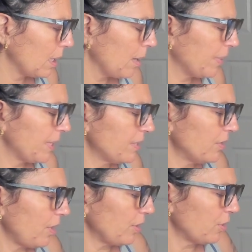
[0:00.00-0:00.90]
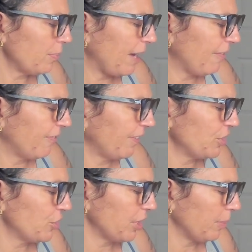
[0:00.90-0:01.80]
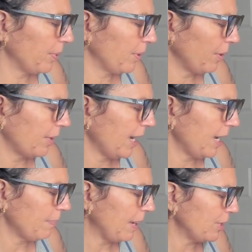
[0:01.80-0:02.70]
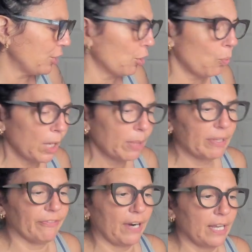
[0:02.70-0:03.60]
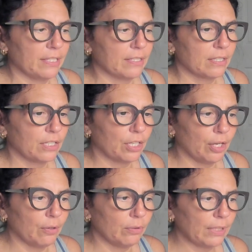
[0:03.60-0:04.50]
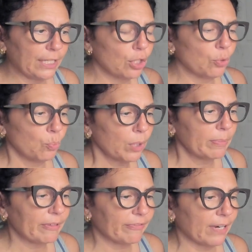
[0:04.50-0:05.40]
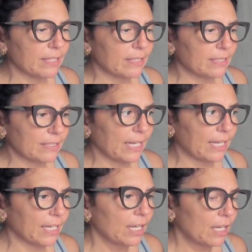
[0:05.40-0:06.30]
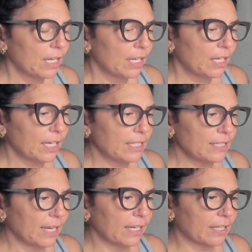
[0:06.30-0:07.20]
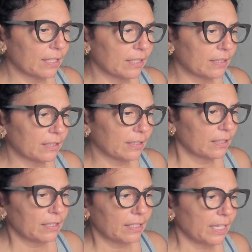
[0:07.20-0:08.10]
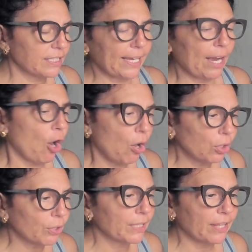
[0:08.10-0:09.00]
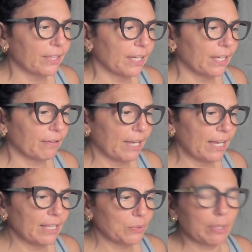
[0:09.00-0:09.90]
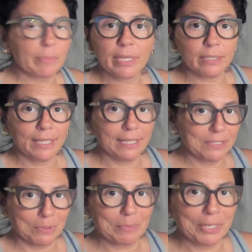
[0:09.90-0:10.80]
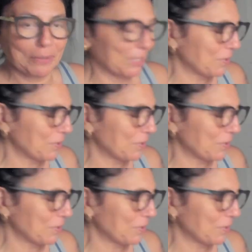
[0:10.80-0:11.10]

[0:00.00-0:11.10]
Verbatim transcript: But this is also about friendship, okay? Maybe you don't want to be friends, you know? Like you don't want to be friends. It's like, it's like, it's like all or nothing, okay? That's what I'm that's what I'm hearing.